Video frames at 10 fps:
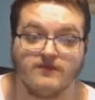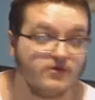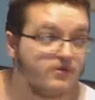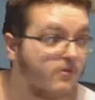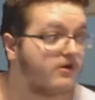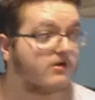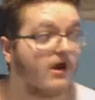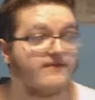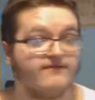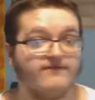If you want to
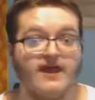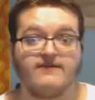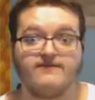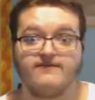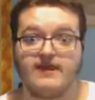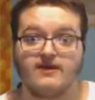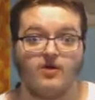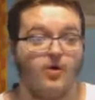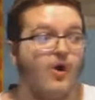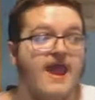write
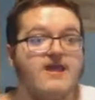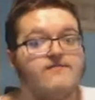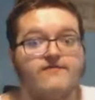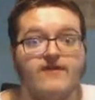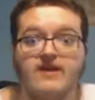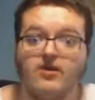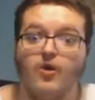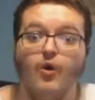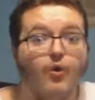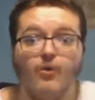fanfic or hatefic
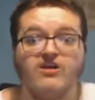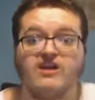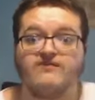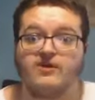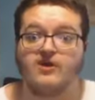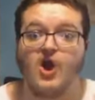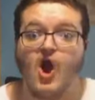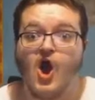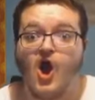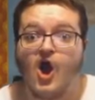or whatever,
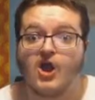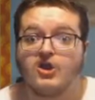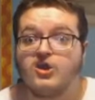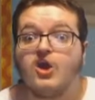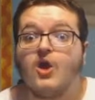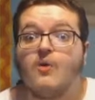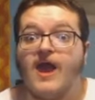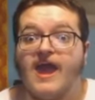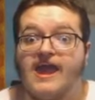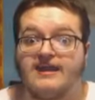go
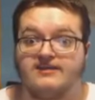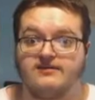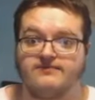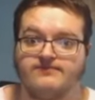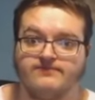ahead.